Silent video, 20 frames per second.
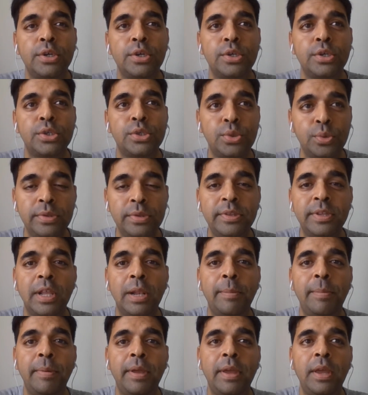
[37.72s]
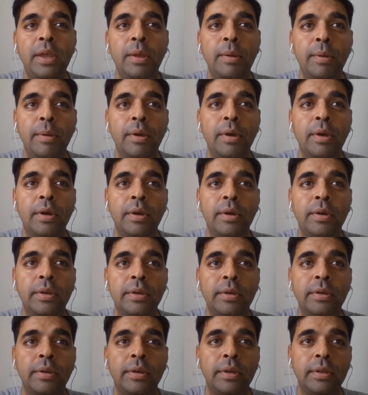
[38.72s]
Soon there'll be
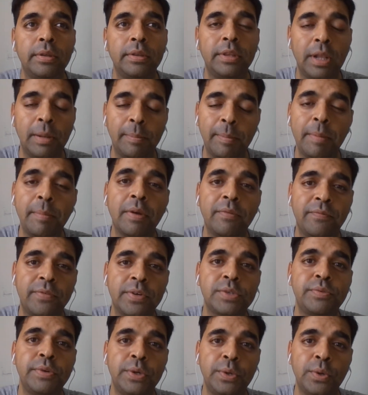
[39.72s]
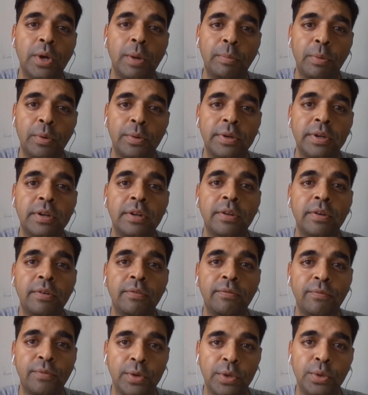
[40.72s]
my first video uploaded
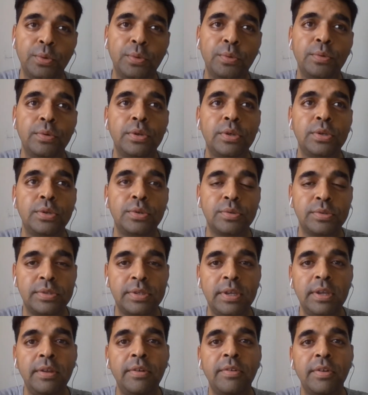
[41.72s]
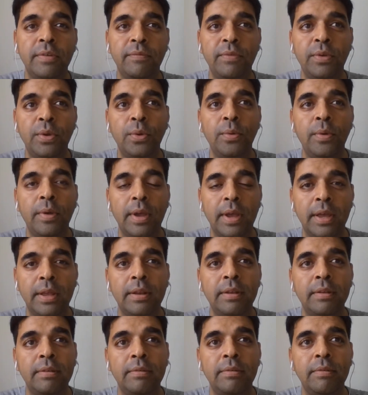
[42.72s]
for you to see, review,
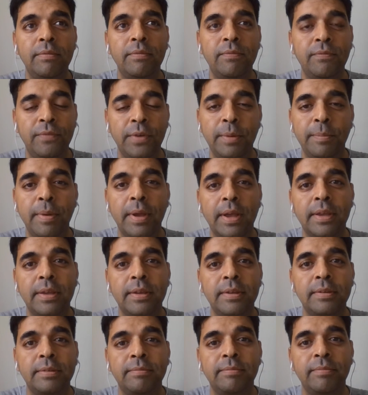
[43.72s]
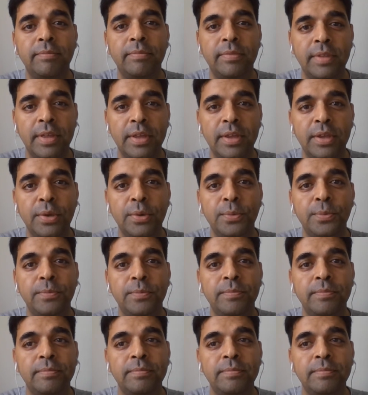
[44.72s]
and feedback. Thank you.